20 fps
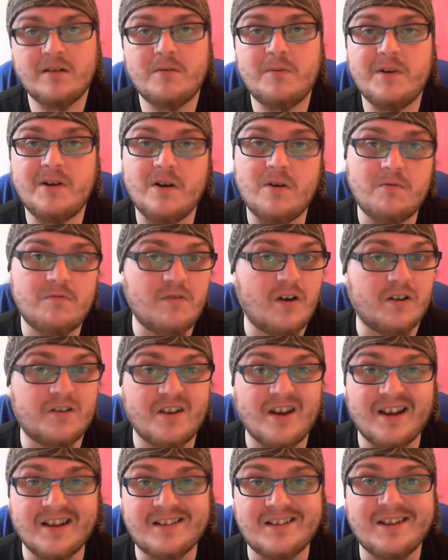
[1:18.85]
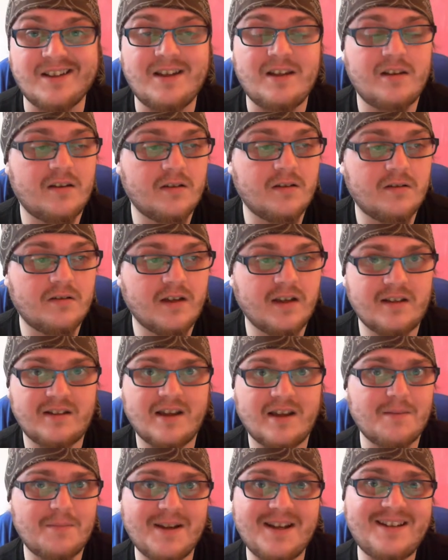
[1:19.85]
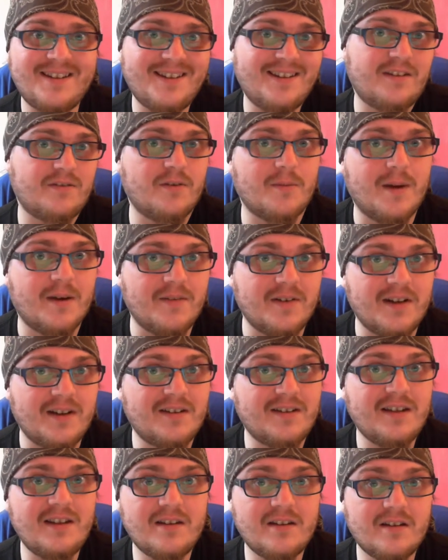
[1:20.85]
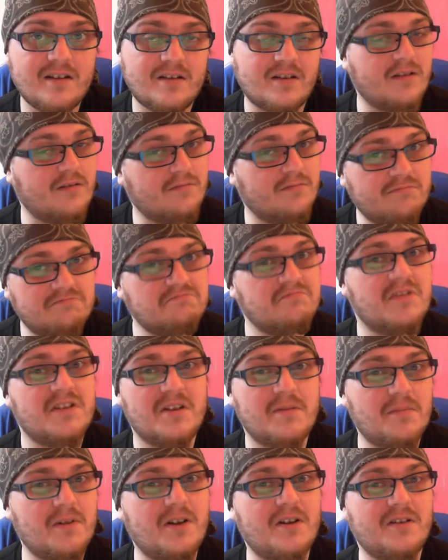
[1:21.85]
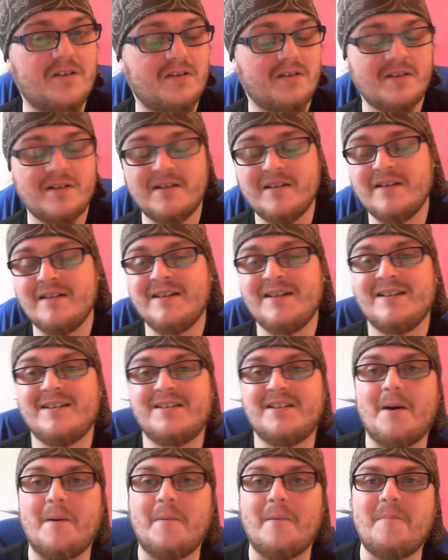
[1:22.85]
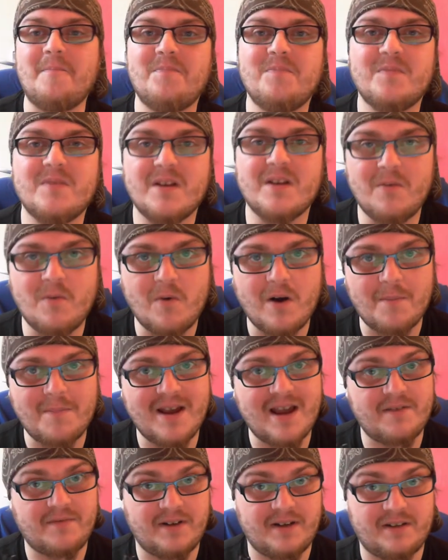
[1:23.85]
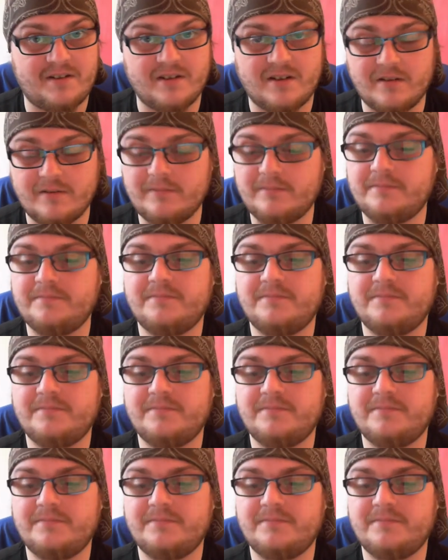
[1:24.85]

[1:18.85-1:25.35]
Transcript: we don't rot our teeth or get diabetes from having this either, so it's a plus. So, what am I having this on?